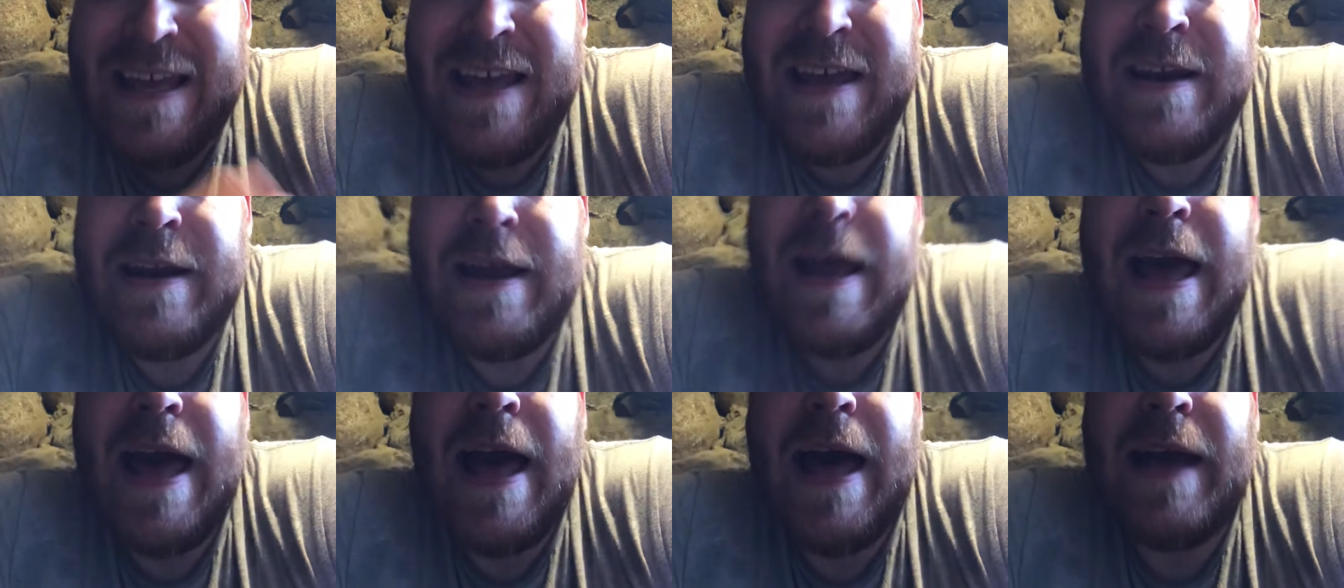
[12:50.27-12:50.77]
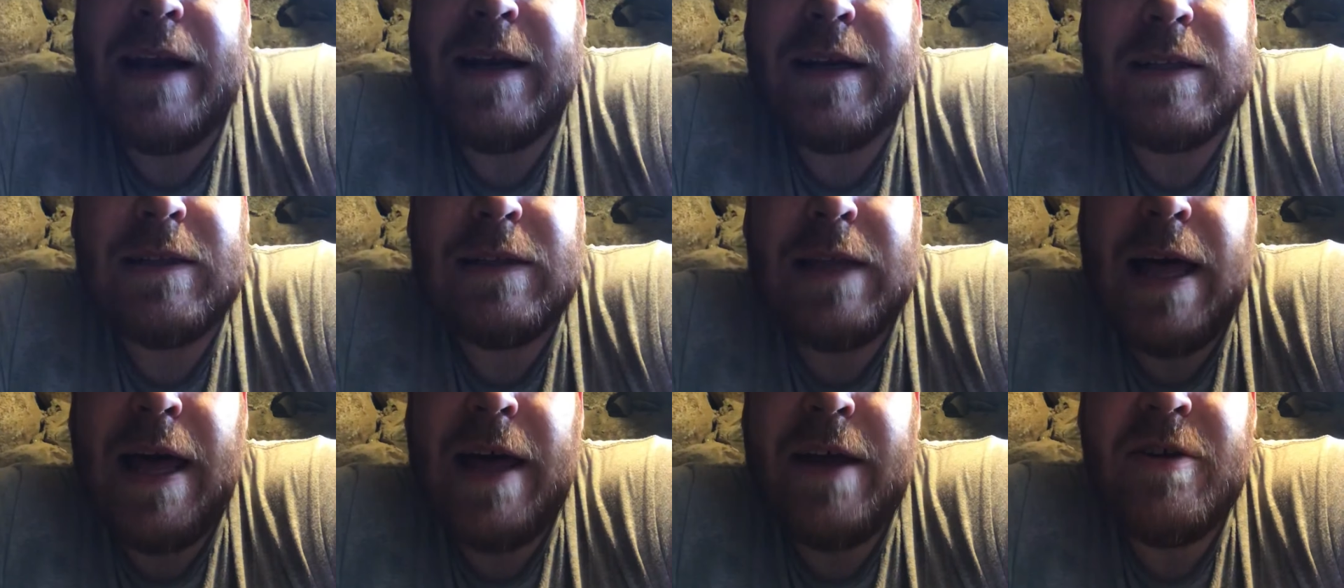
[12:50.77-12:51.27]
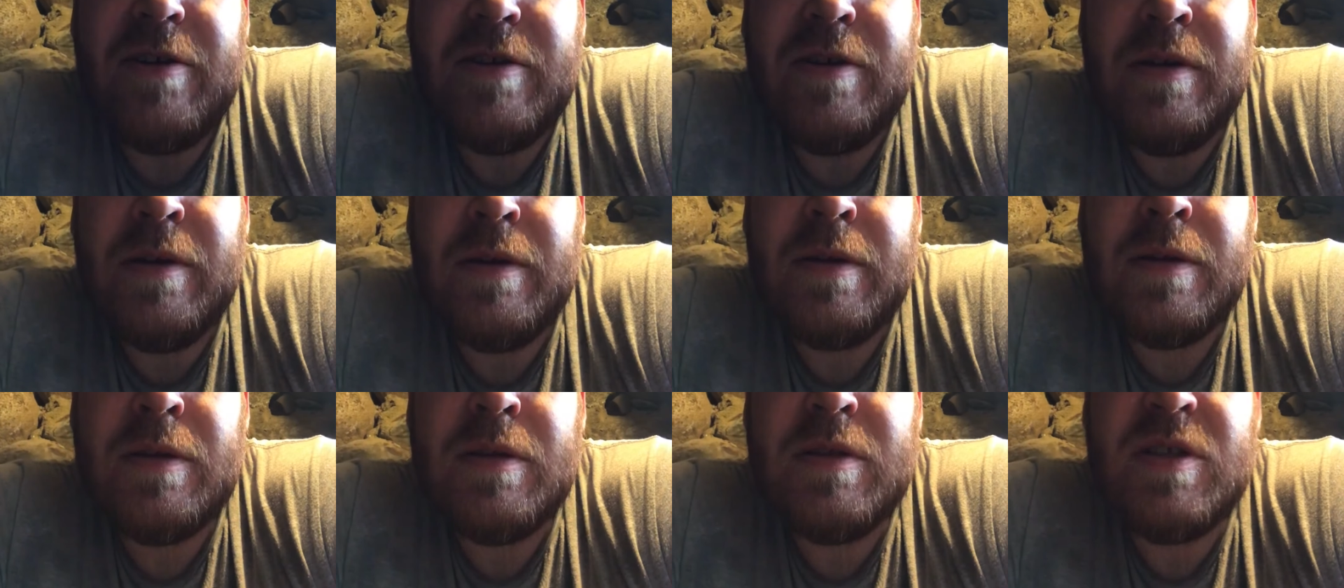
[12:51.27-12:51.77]
an attic ladder
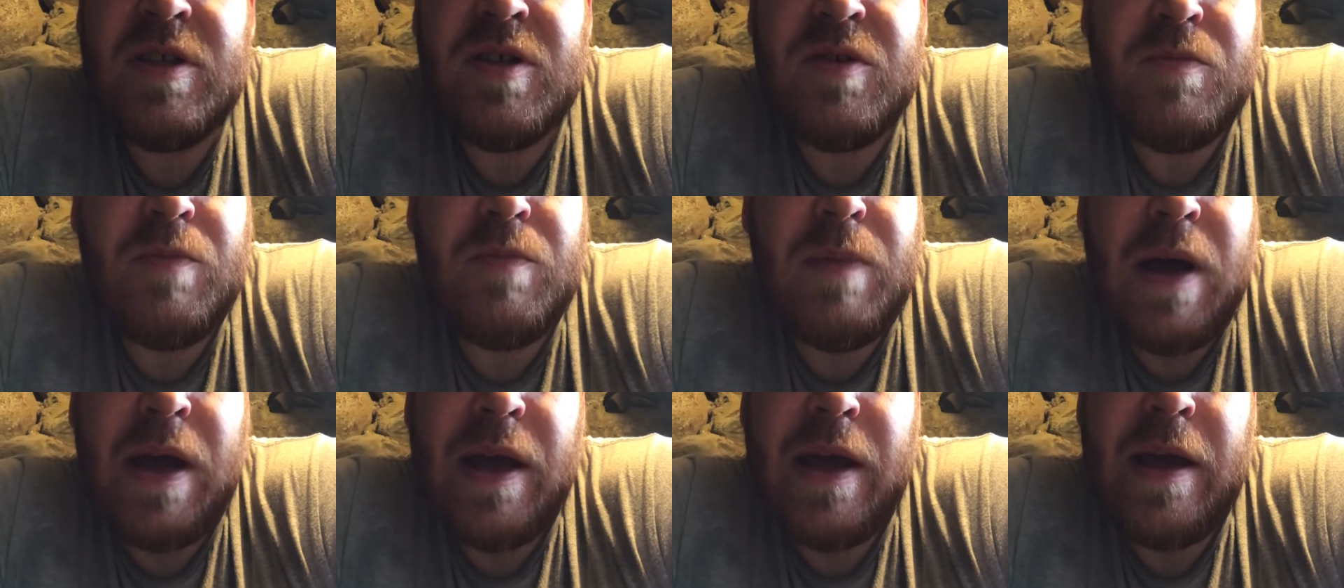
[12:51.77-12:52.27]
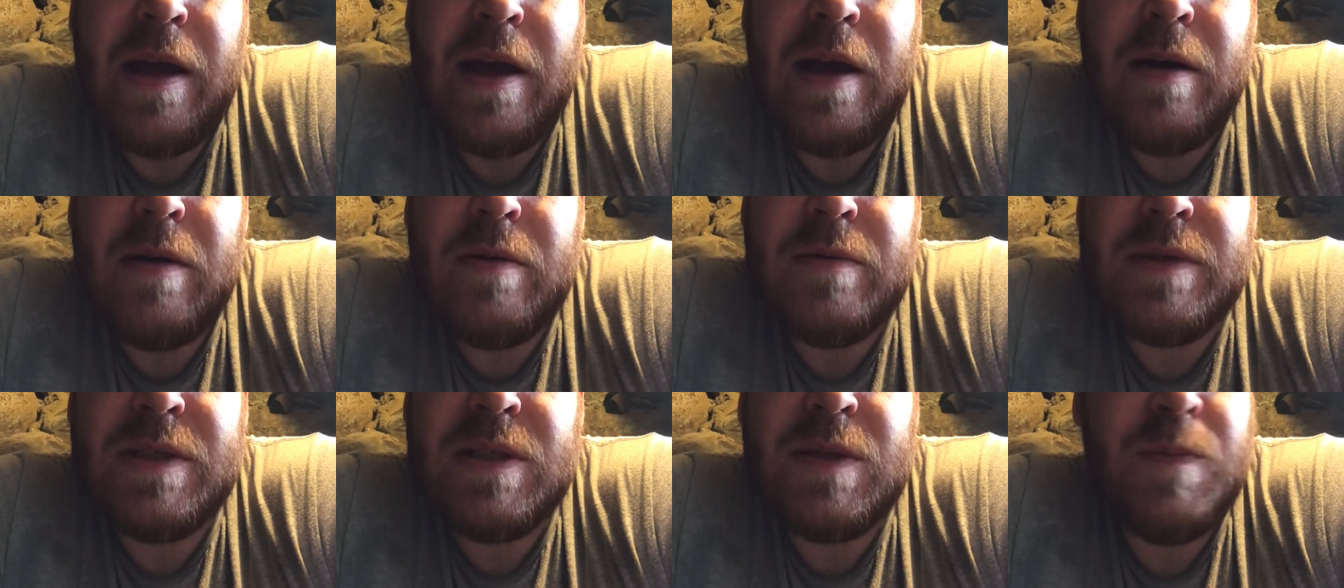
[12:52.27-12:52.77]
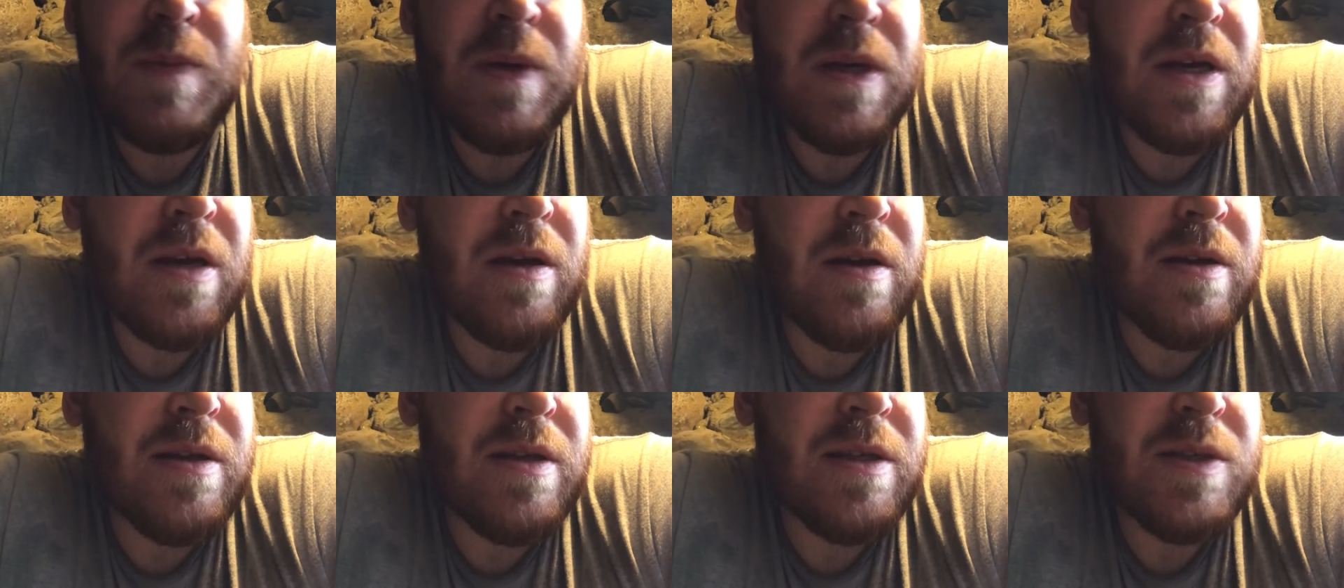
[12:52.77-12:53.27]
to my house
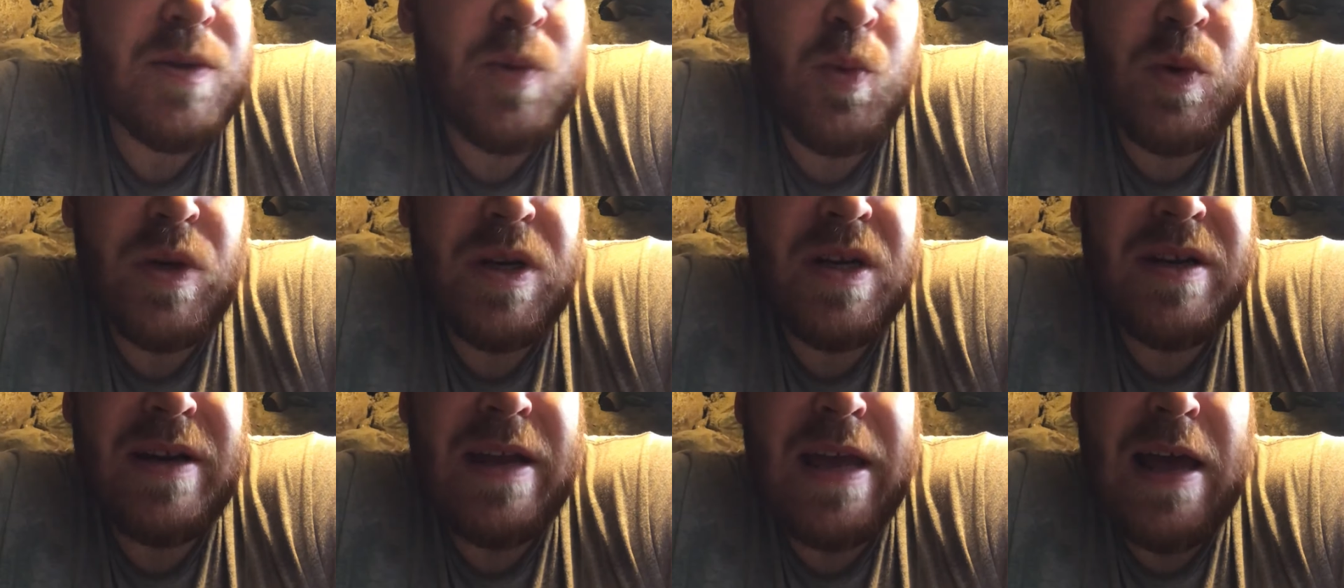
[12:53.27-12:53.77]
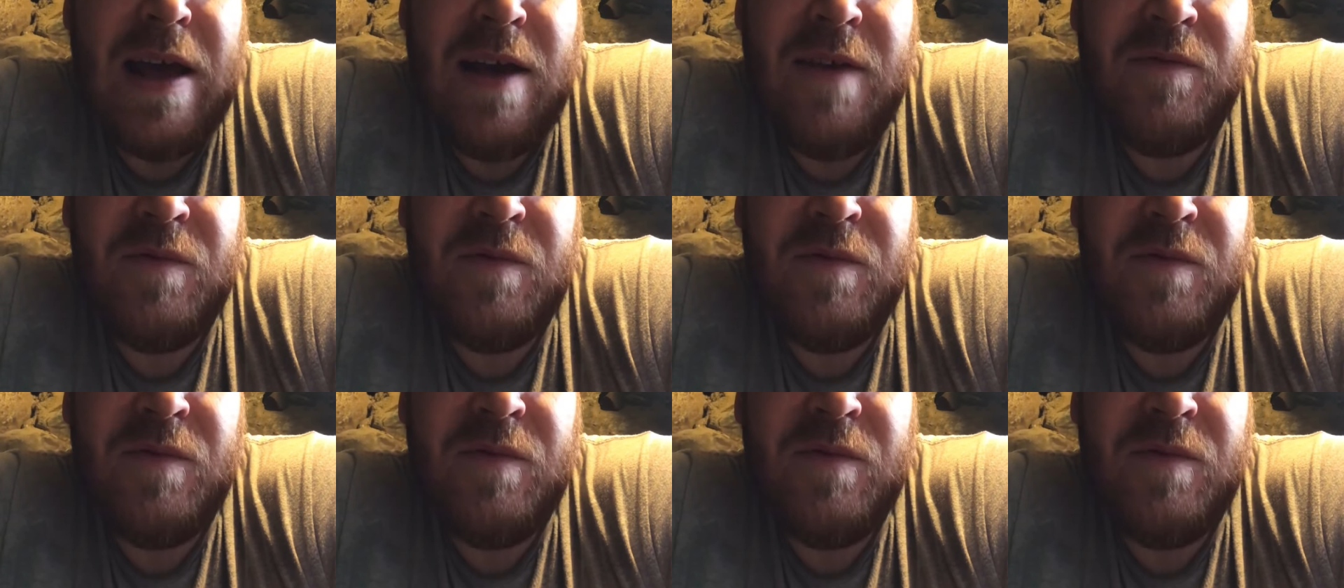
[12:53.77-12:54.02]
because we didn't have